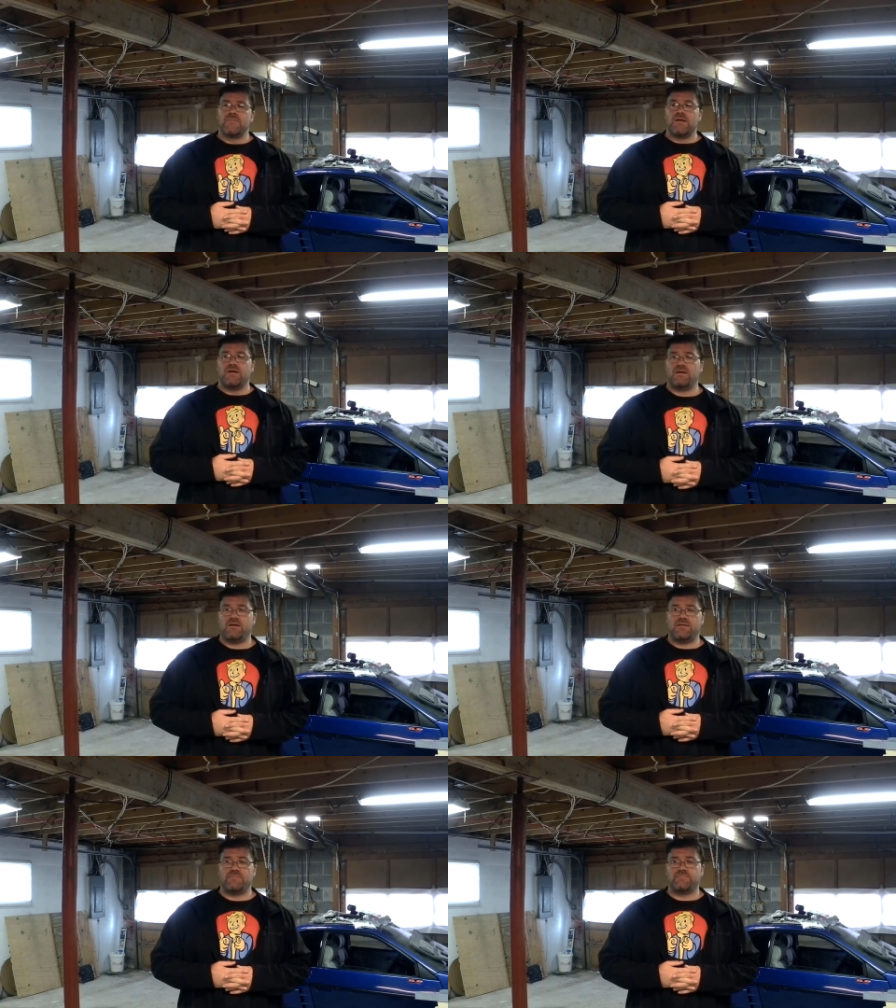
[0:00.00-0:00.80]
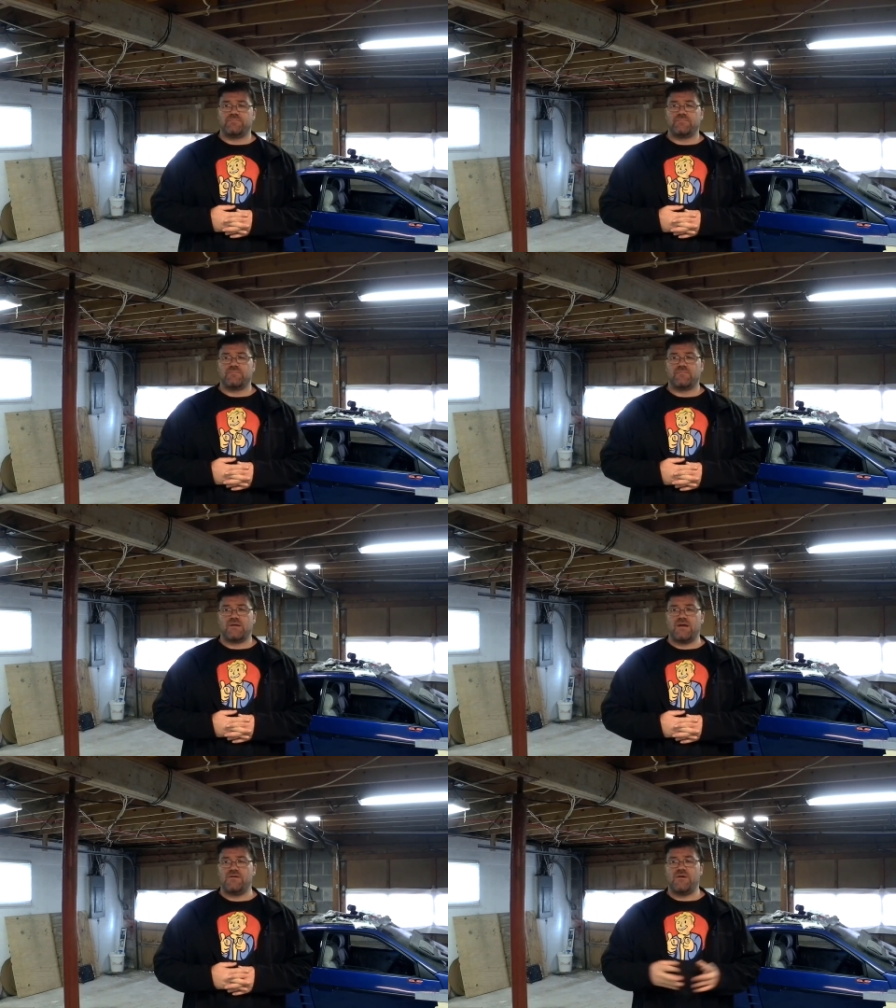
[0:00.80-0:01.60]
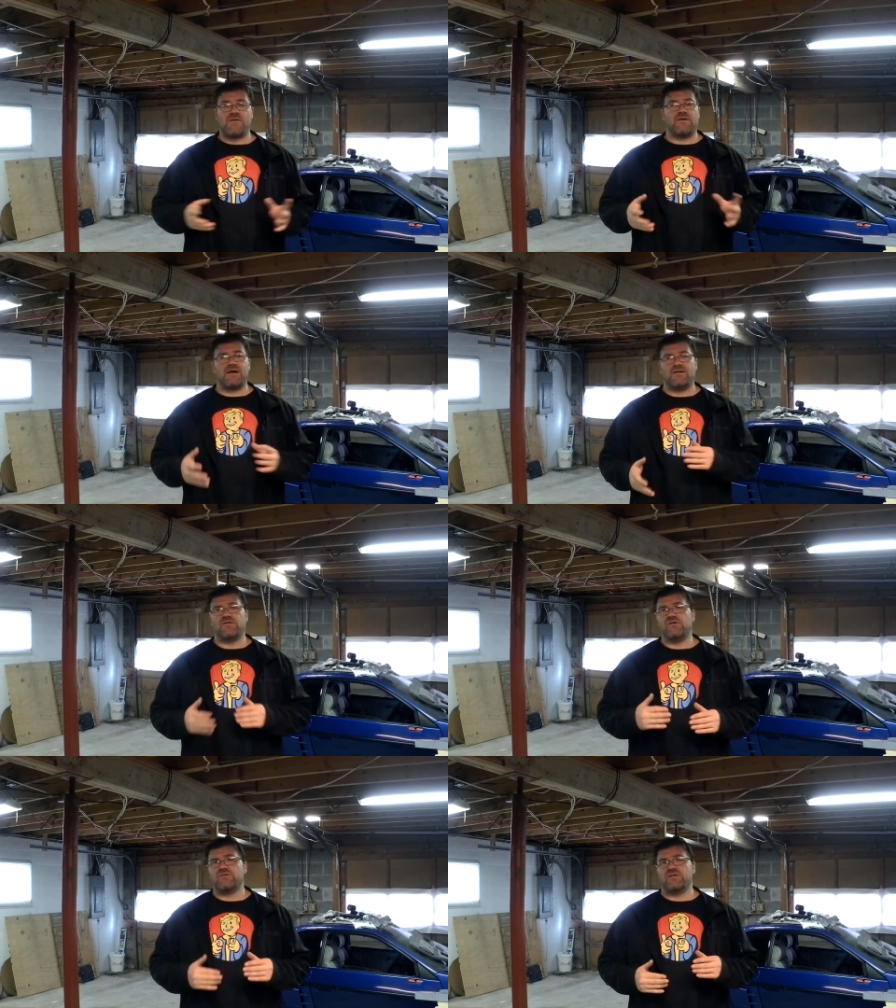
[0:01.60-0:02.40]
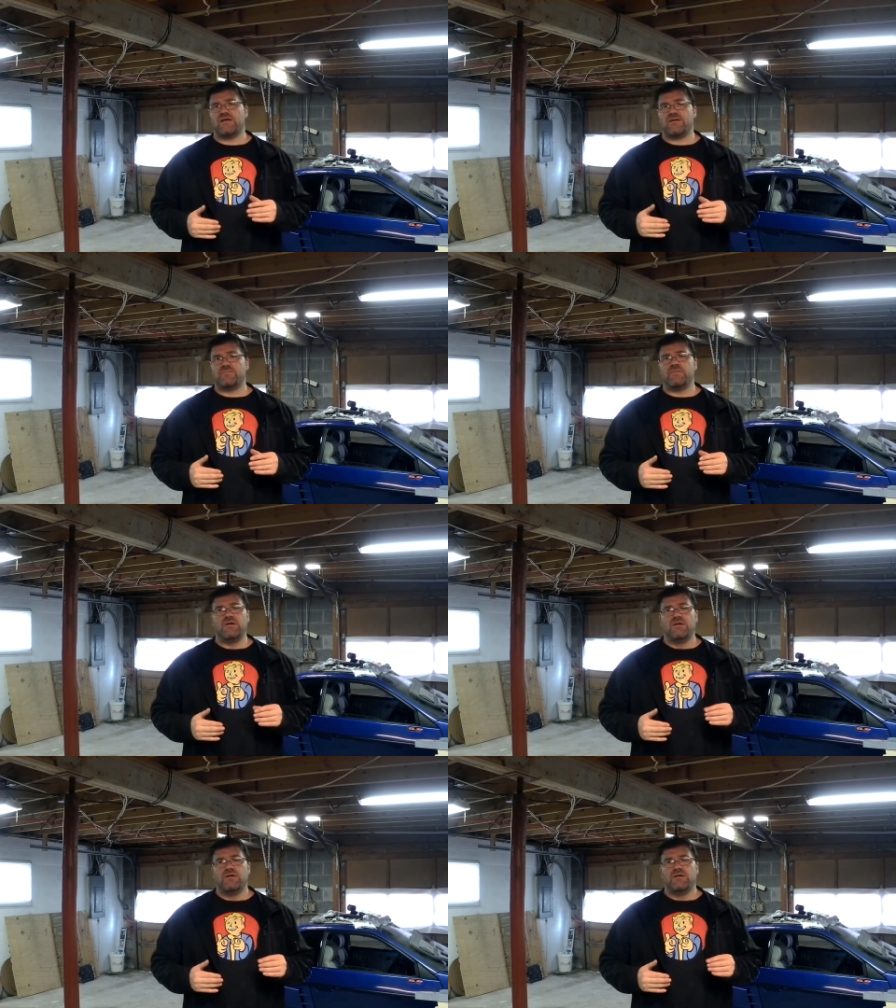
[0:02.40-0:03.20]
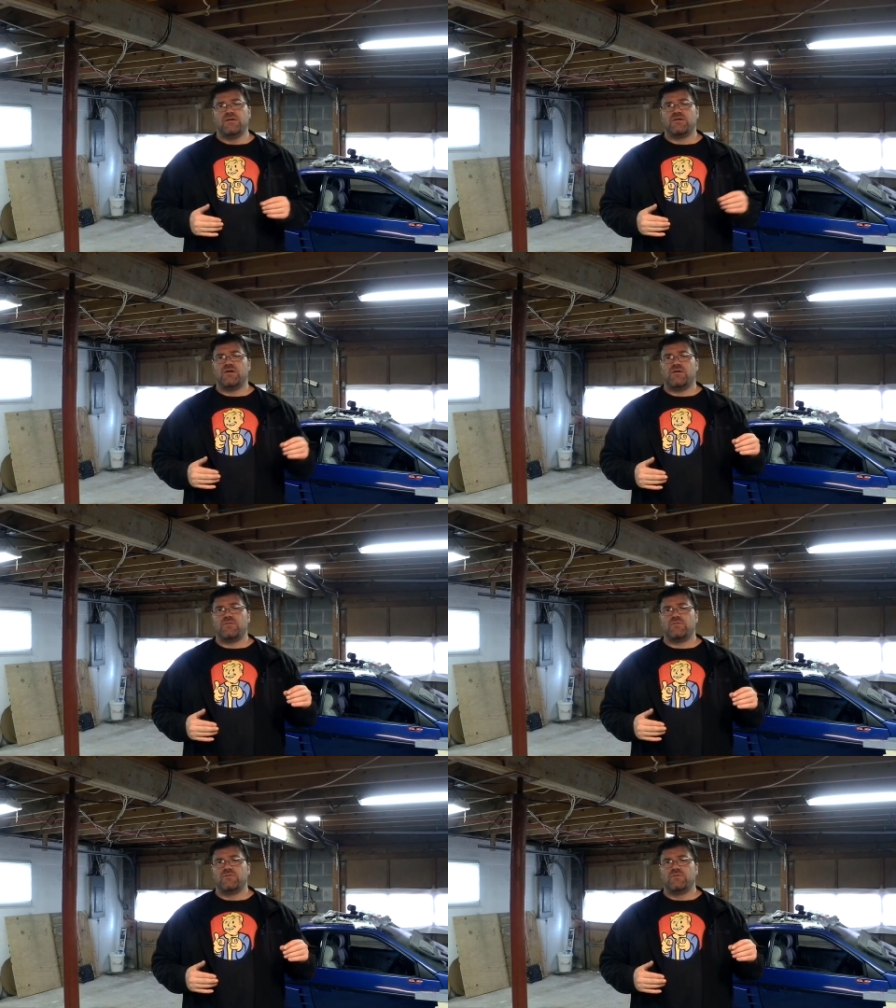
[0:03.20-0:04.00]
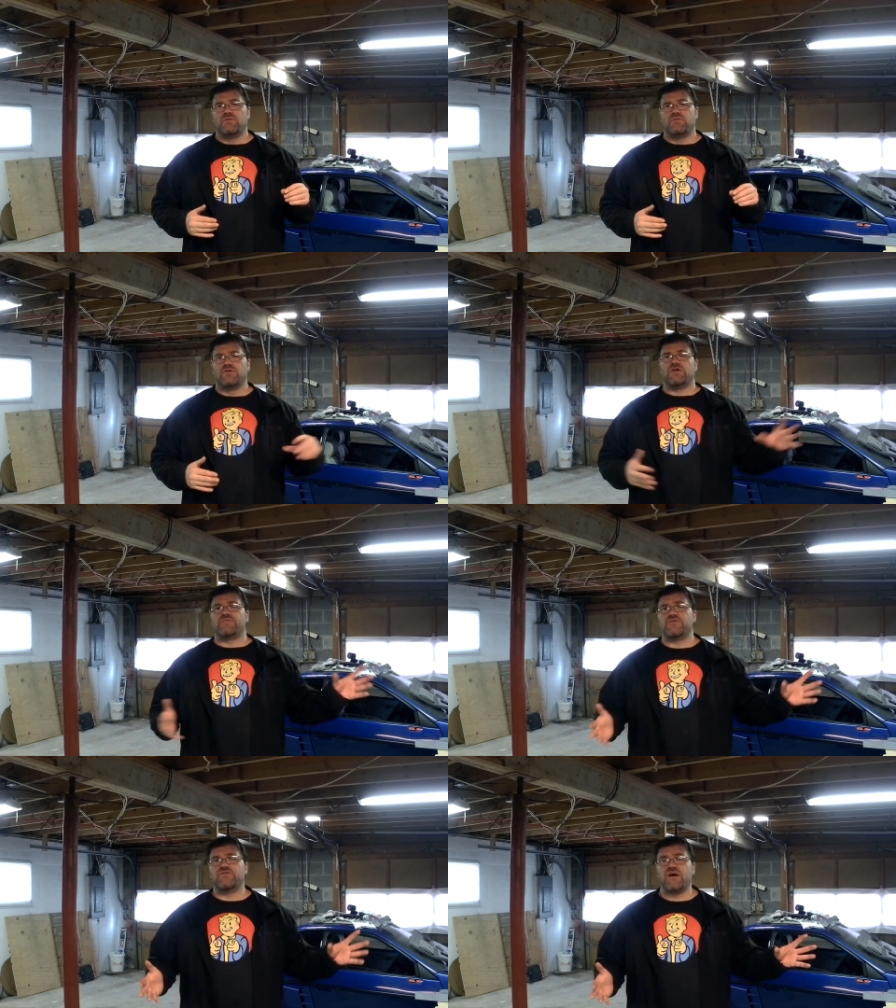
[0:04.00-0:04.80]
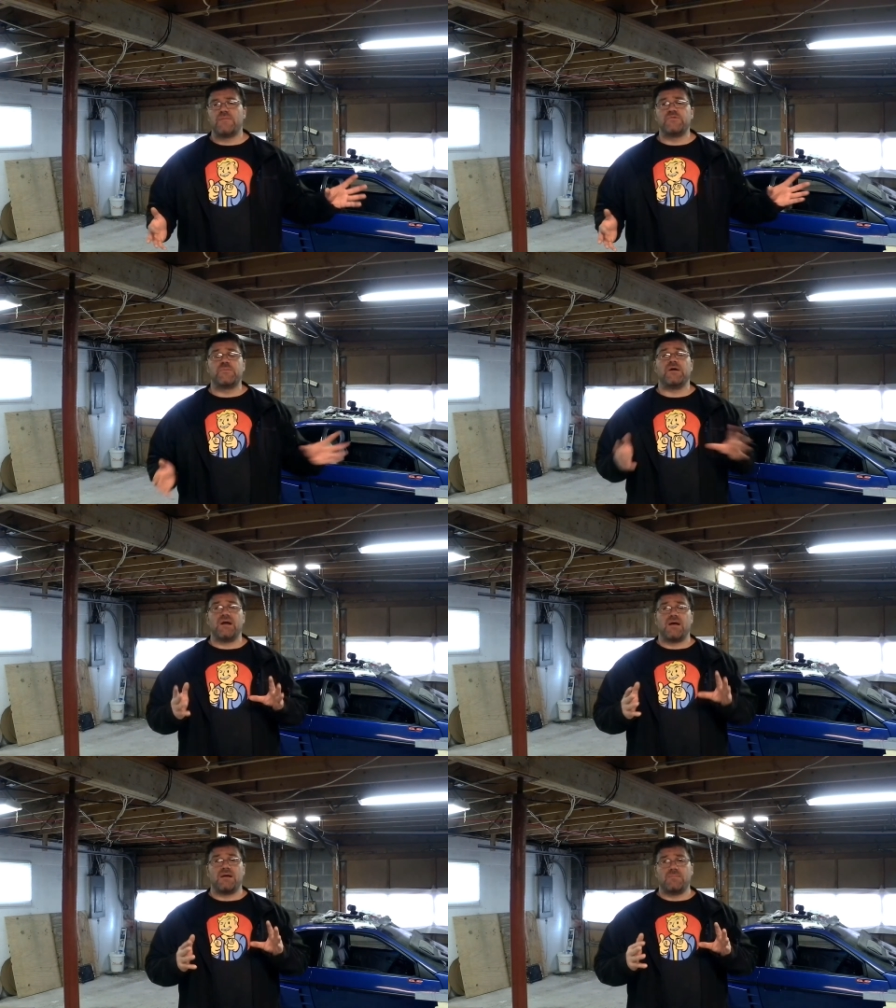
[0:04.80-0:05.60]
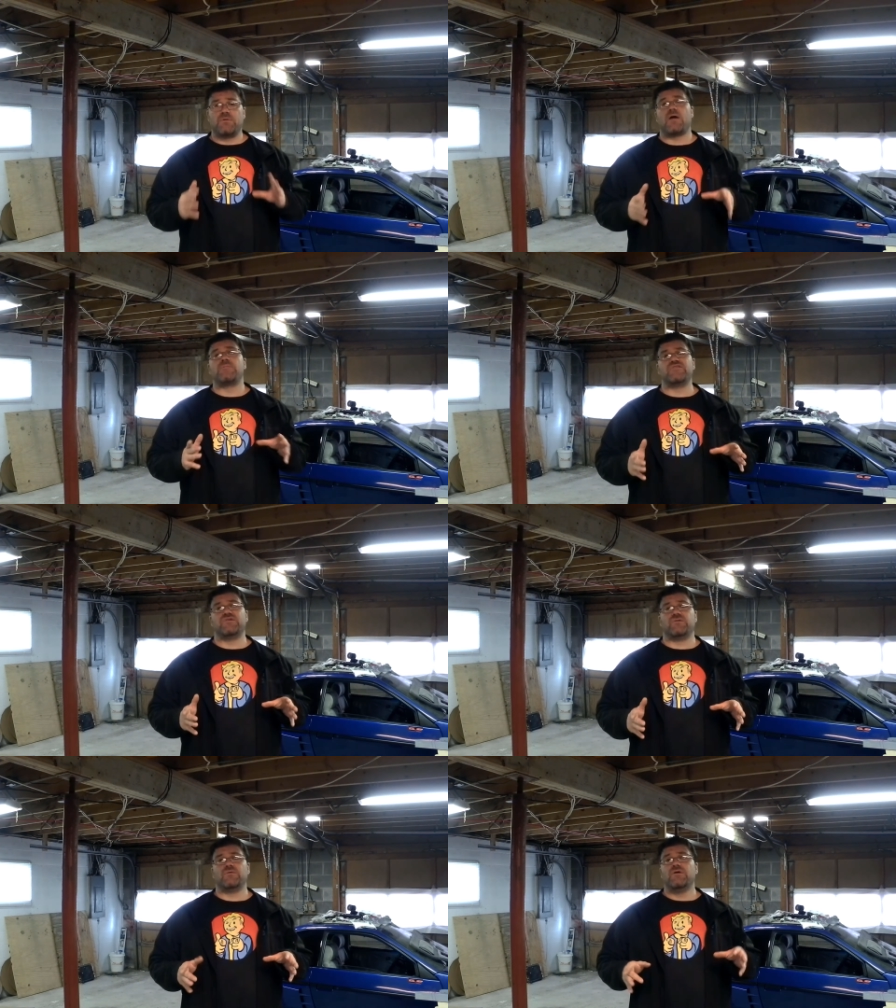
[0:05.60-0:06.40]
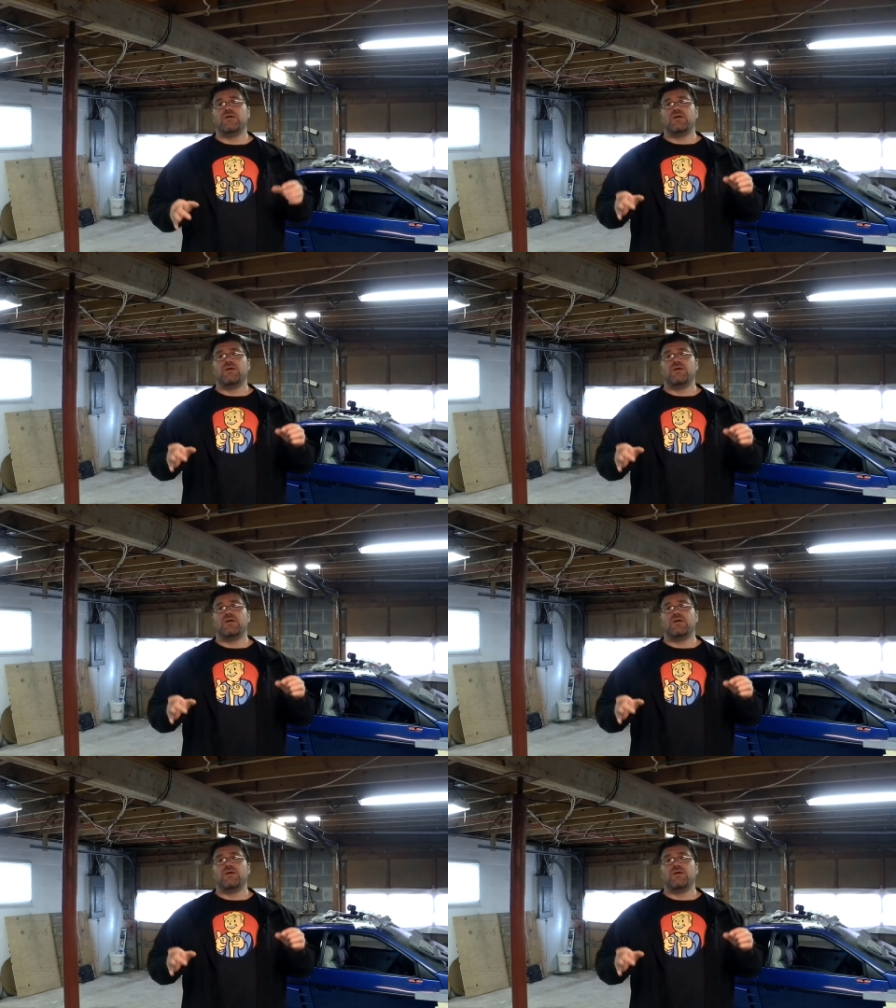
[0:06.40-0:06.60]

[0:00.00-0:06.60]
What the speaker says: I know how it kind of looks like I'm, you know, looking for subs, but I promise you,